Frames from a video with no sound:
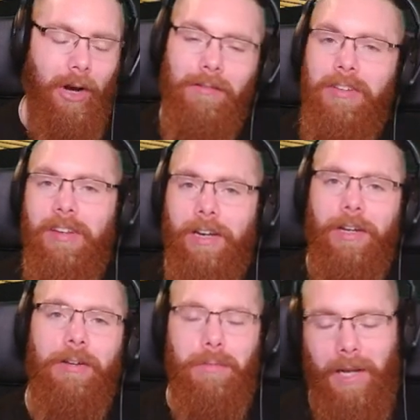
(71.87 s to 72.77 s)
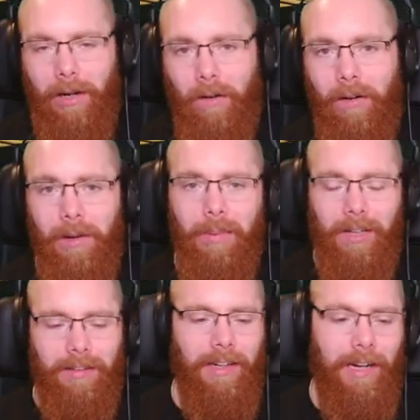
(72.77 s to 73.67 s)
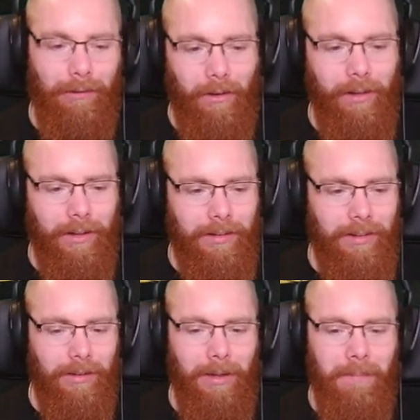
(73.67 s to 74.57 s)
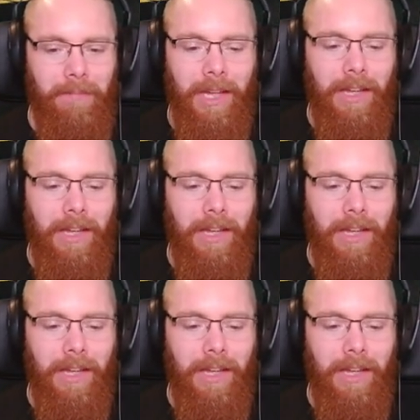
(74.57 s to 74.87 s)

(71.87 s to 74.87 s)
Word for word: Obviously I could have spent longer, but I didn't have longer to do it.